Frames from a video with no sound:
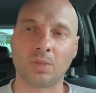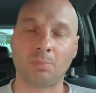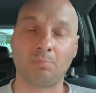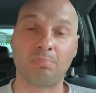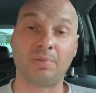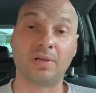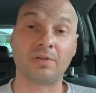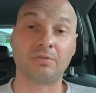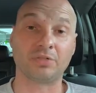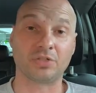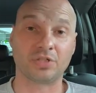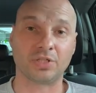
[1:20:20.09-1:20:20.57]

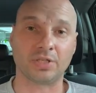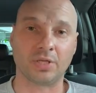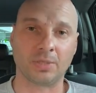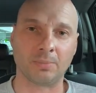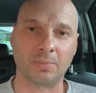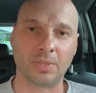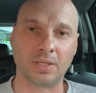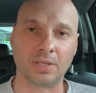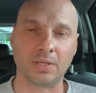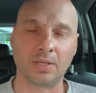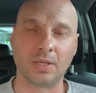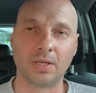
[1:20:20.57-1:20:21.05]
perishing, I
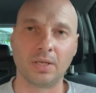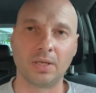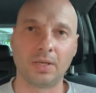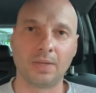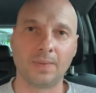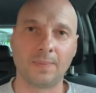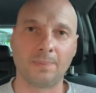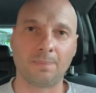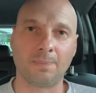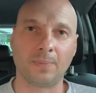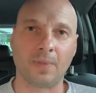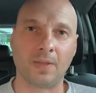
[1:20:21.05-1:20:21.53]
mean.
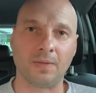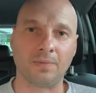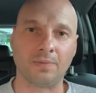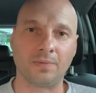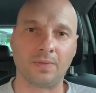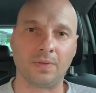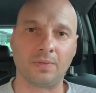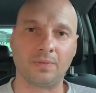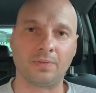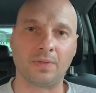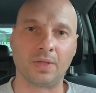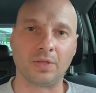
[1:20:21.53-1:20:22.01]

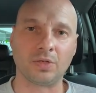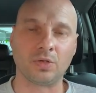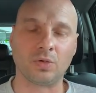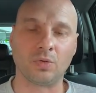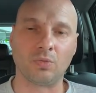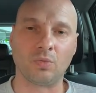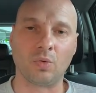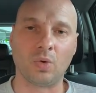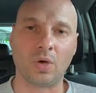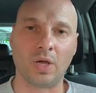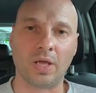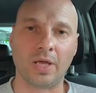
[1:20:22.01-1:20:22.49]
And then you
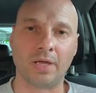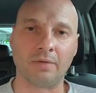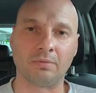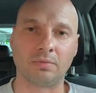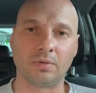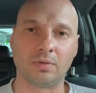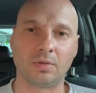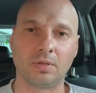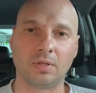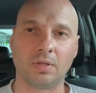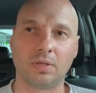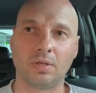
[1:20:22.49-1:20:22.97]
will have
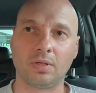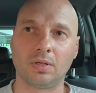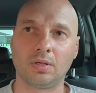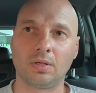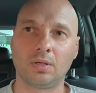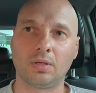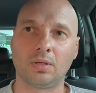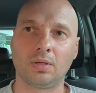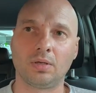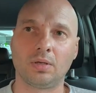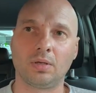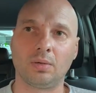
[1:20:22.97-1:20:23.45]

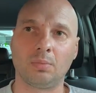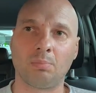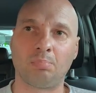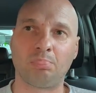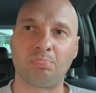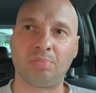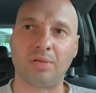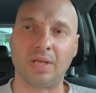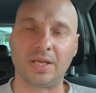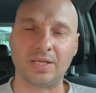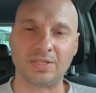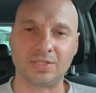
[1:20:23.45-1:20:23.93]

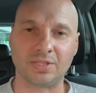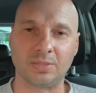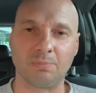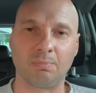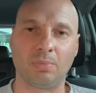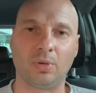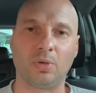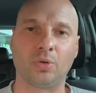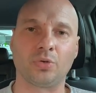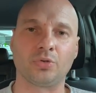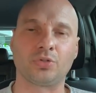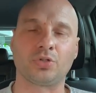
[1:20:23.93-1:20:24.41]
plays in
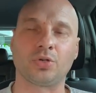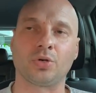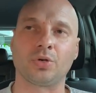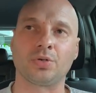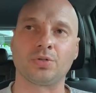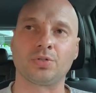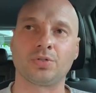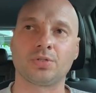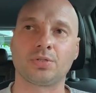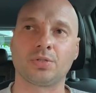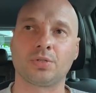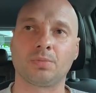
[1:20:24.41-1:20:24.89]
ball
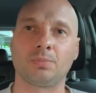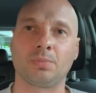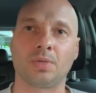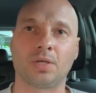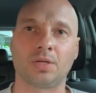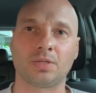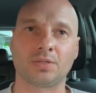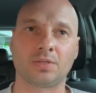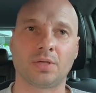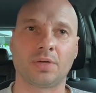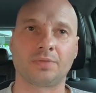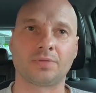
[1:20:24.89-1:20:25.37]
joints,
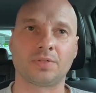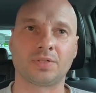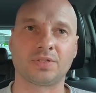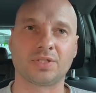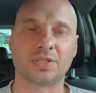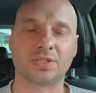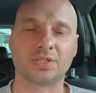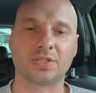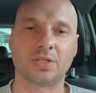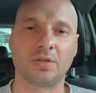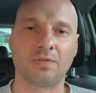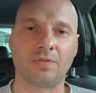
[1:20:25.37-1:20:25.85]
because after
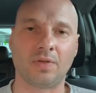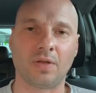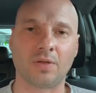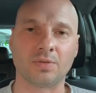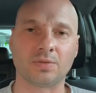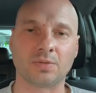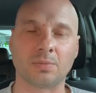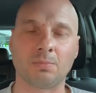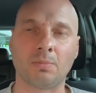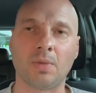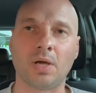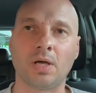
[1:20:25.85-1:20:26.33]

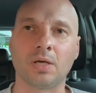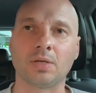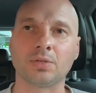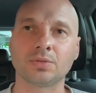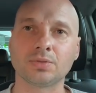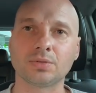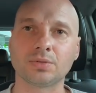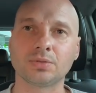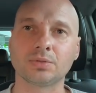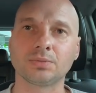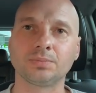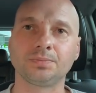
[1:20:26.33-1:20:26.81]
60,000
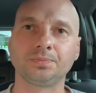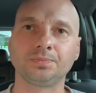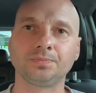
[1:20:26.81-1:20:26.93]
miles,